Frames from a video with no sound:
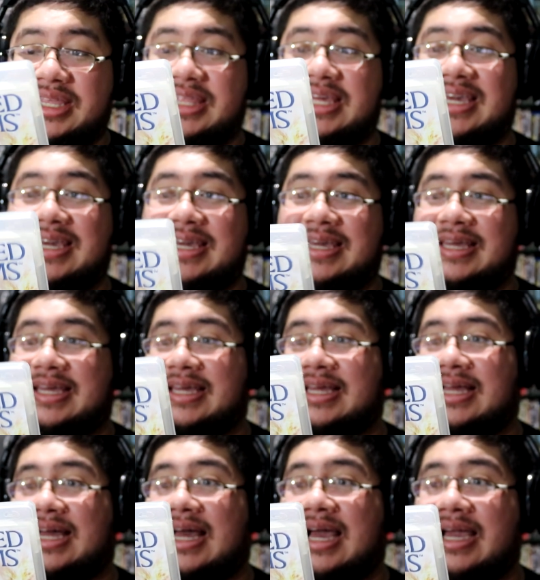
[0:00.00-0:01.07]
The
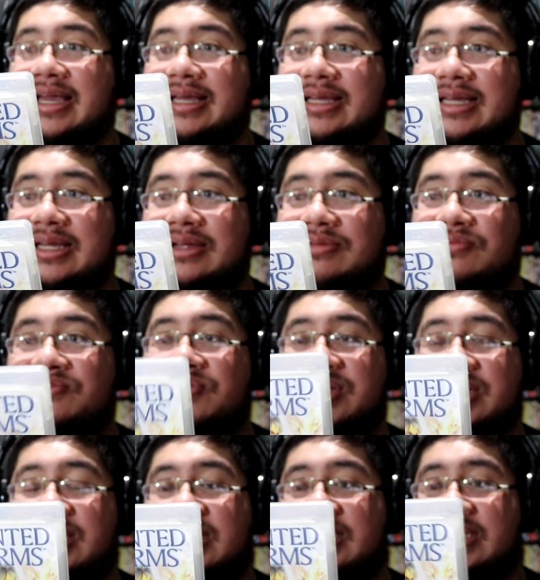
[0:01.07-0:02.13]
I
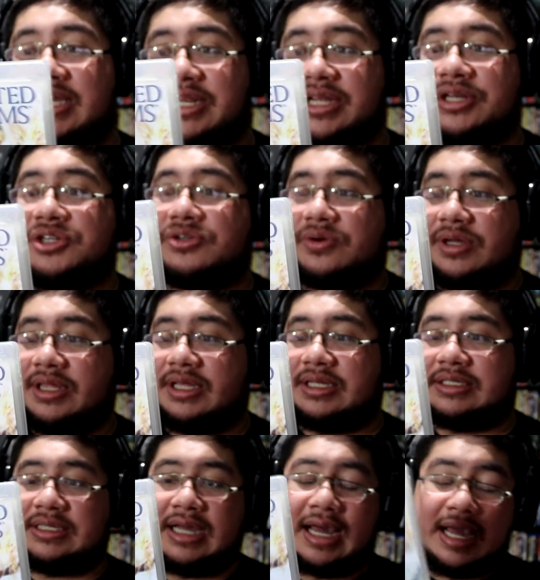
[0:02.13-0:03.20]
really did enjoy this.